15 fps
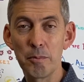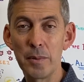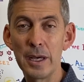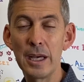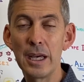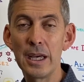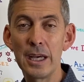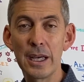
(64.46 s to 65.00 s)

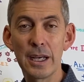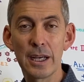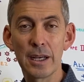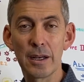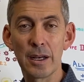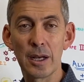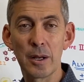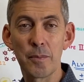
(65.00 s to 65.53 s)
big
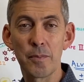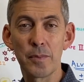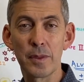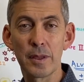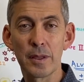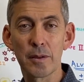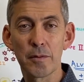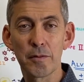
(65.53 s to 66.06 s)

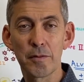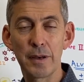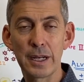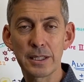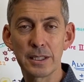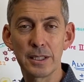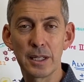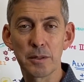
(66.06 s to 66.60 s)

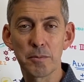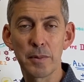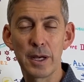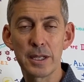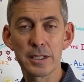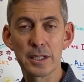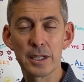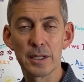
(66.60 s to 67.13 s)
factor that
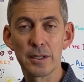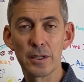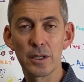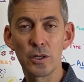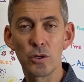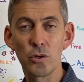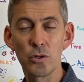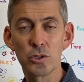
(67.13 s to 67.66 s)
plays a
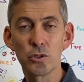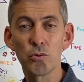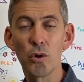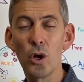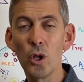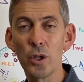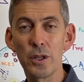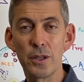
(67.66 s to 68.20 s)
huge
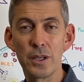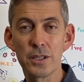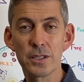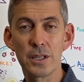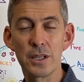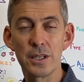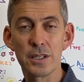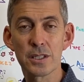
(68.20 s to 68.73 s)
role in
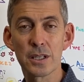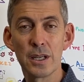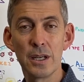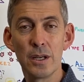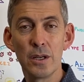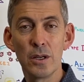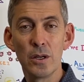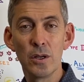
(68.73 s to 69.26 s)
this is
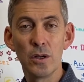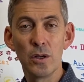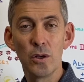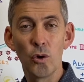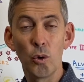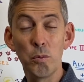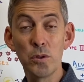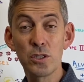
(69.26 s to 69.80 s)

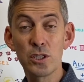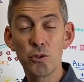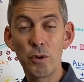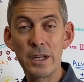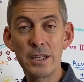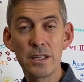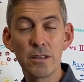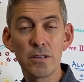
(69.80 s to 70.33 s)
almost
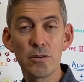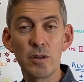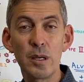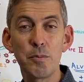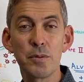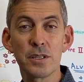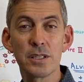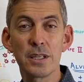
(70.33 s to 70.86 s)

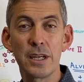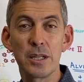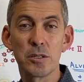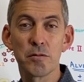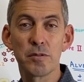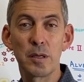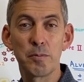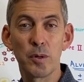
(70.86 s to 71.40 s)

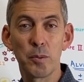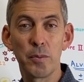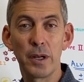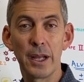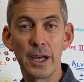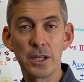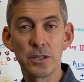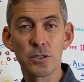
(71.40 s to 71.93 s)
23% of their
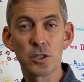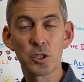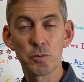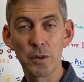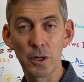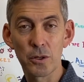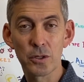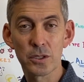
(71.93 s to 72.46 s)
population
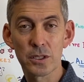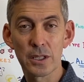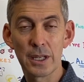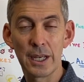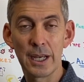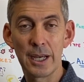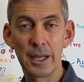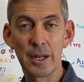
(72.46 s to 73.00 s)
smokes.
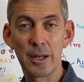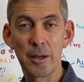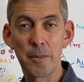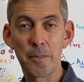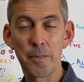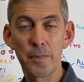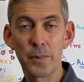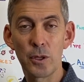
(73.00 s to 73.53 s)

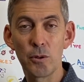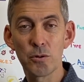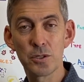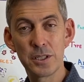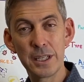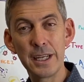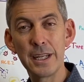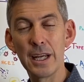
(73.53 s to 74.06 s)
And you'll
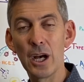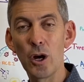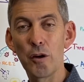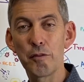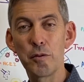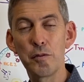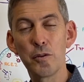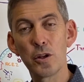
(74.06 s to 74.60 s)
see now,
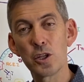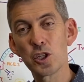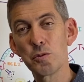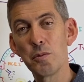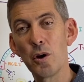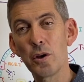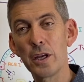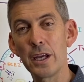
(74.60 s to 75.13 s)
if you've got a
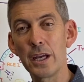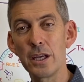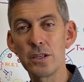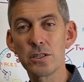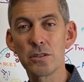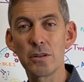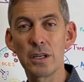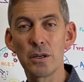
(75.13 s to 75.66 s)
smoking
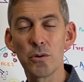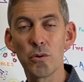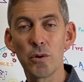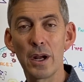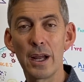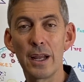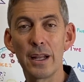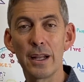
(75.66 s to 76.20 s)
history
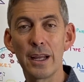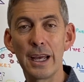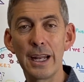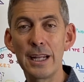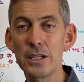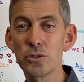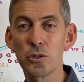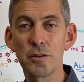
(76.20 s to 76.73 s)
or
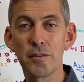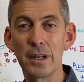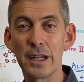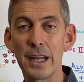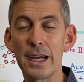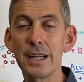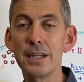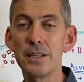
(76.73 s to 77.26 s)
any sort of a
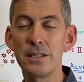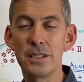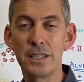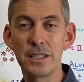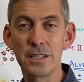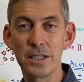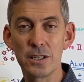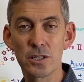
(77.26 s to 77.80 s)
lung
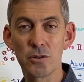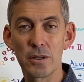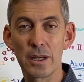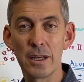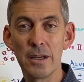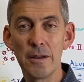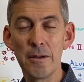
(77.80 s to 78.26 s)
disease history,